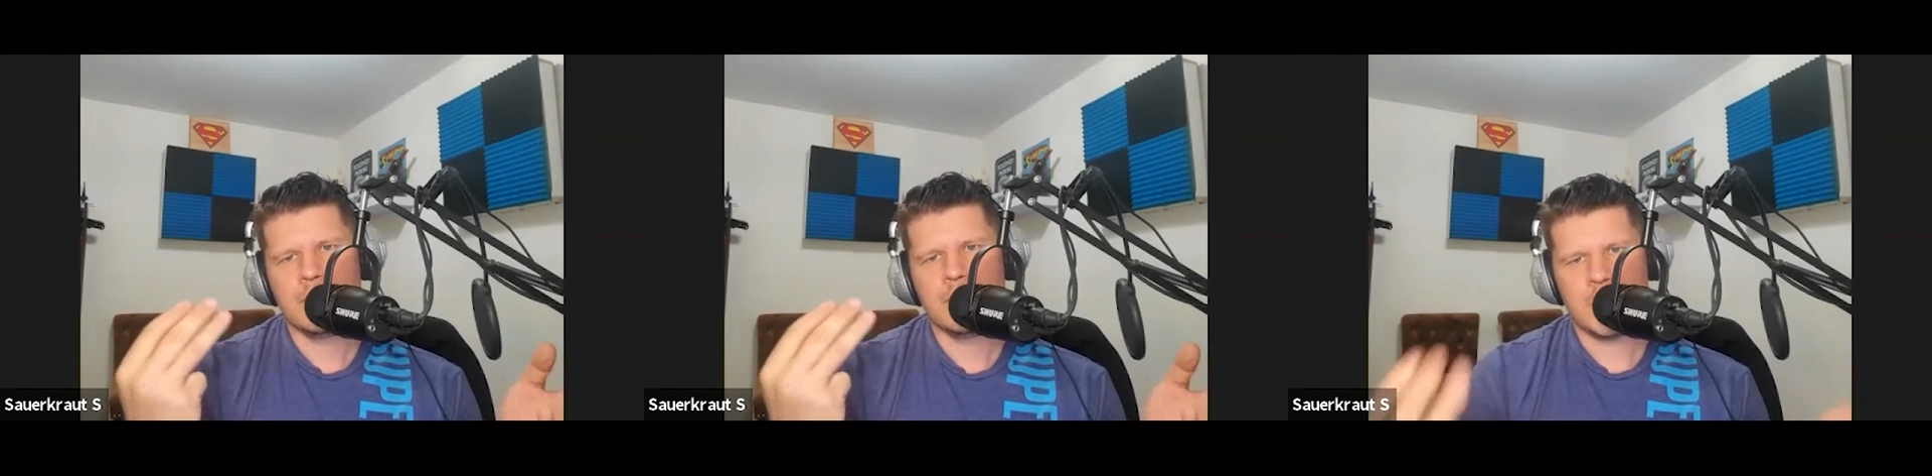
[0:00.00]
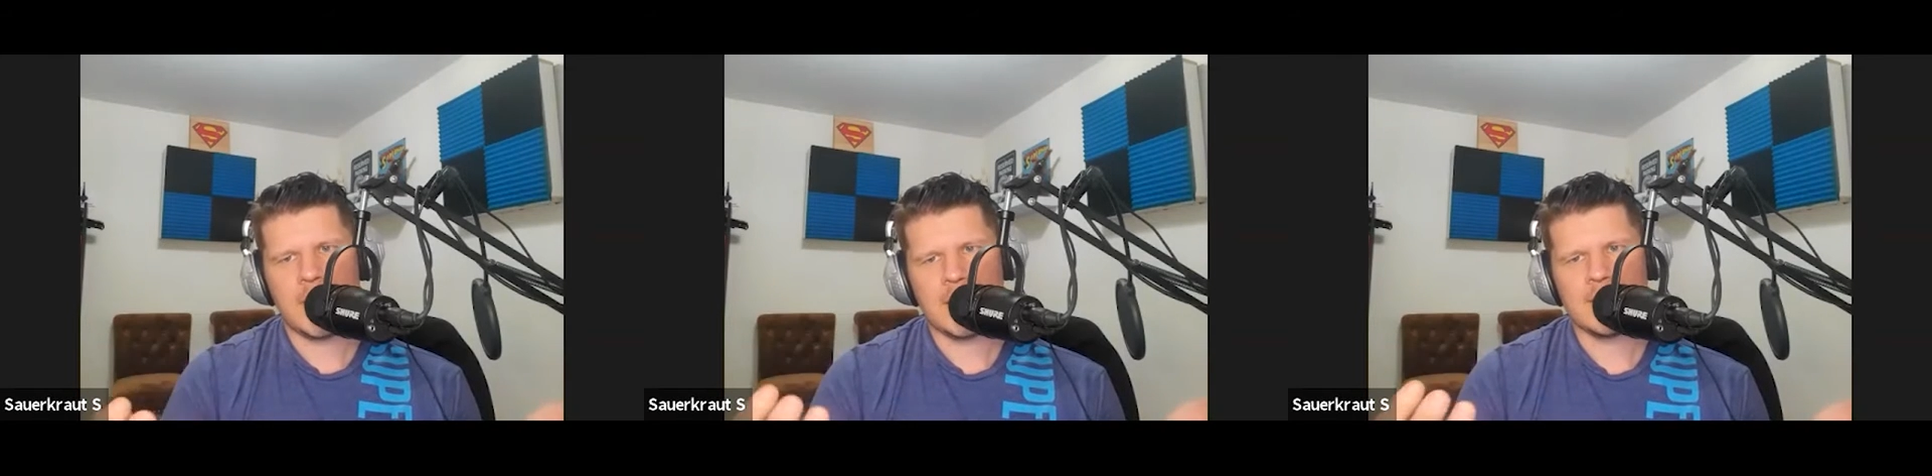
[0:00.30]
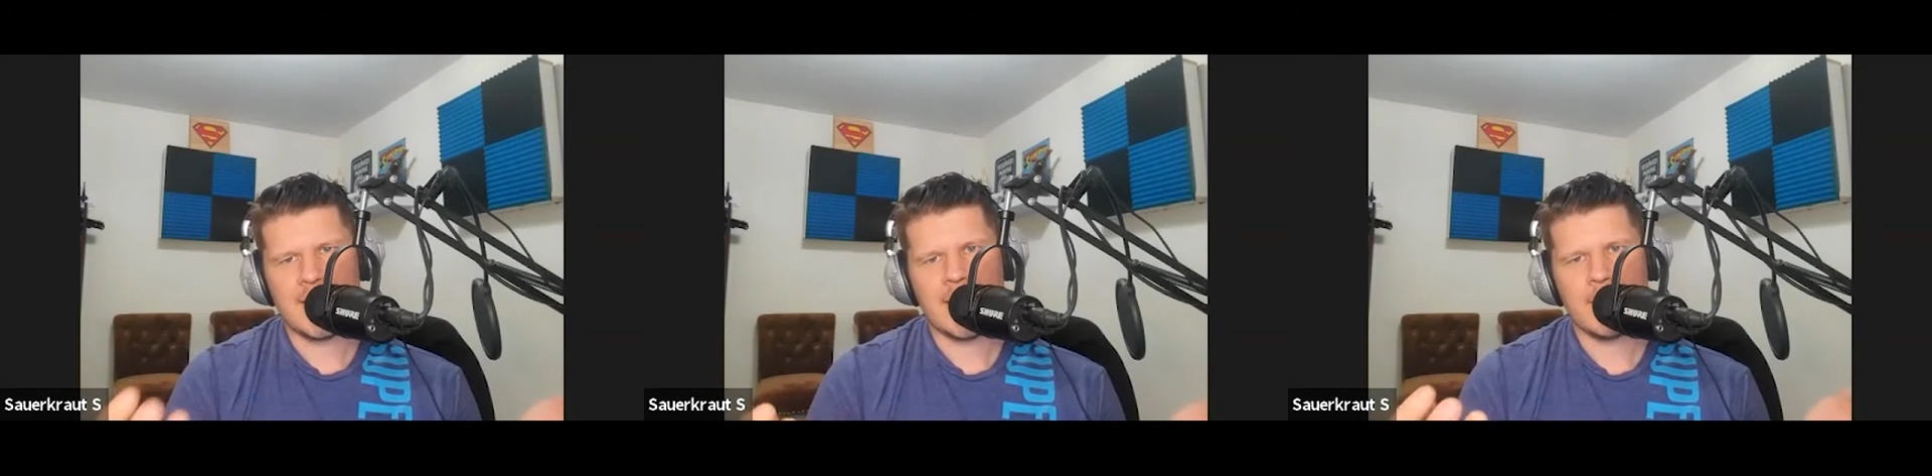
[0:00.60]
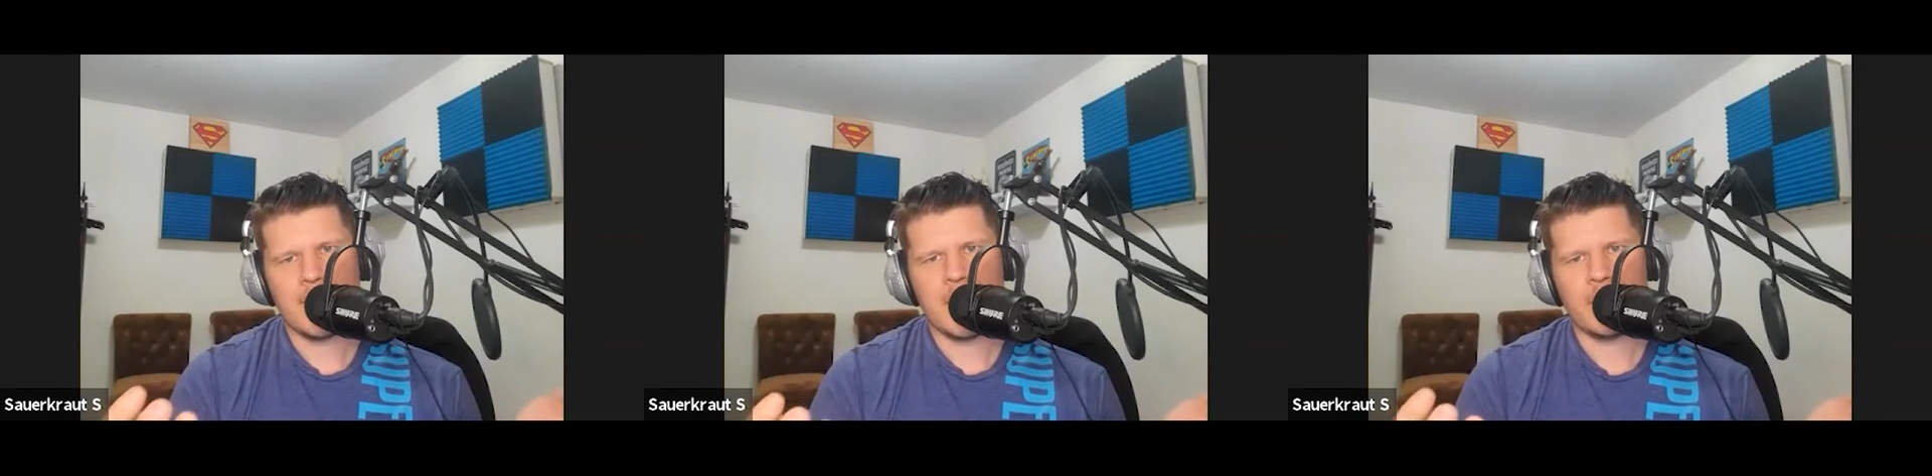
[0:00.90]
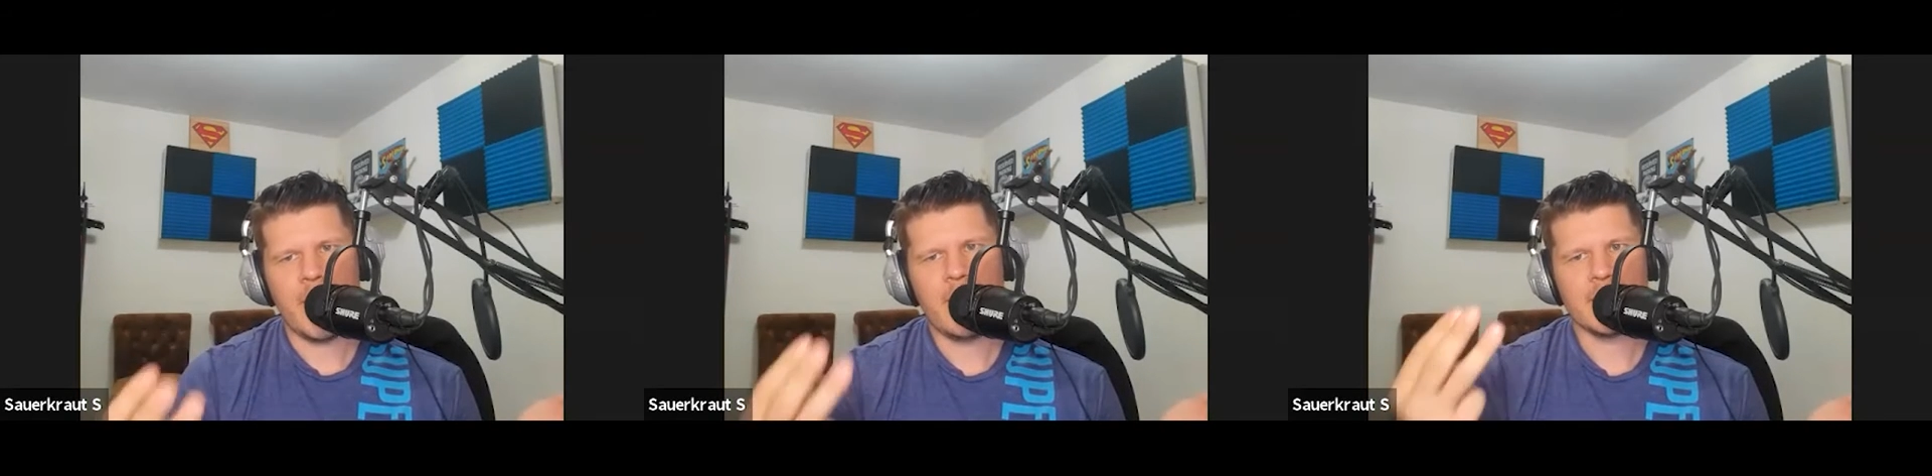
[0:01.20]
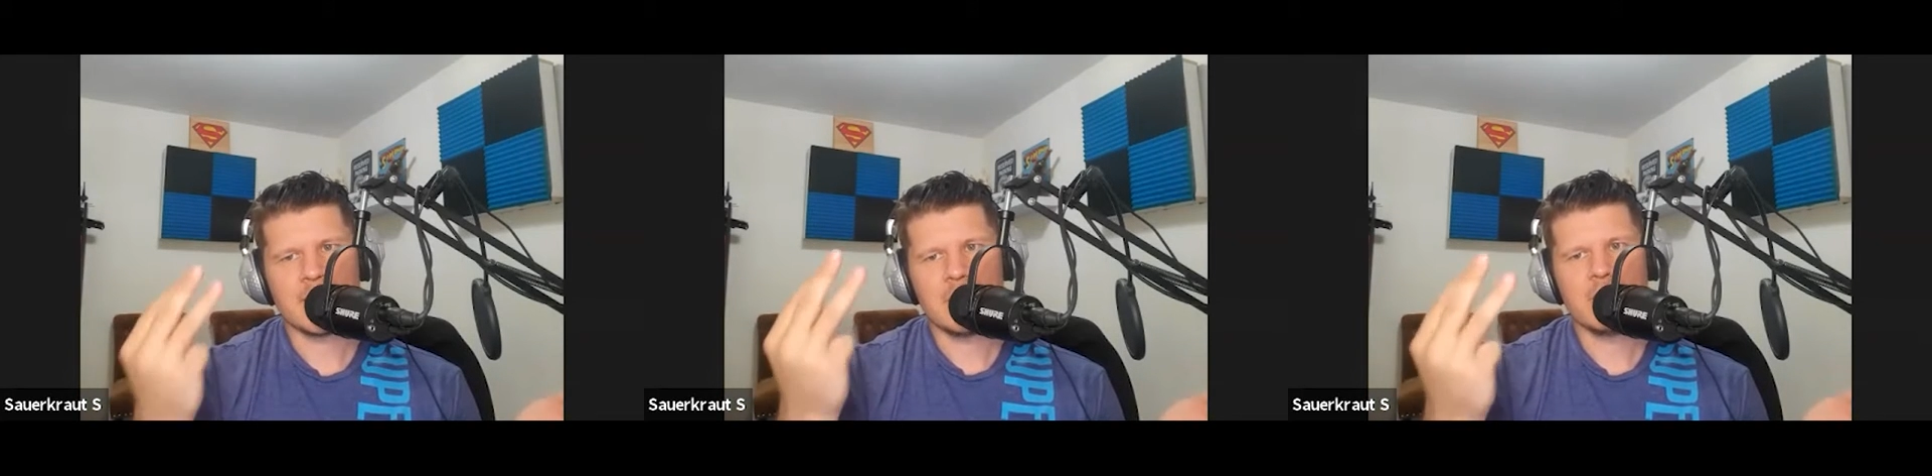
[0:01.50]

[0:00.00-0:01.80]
cheating to get him out of office?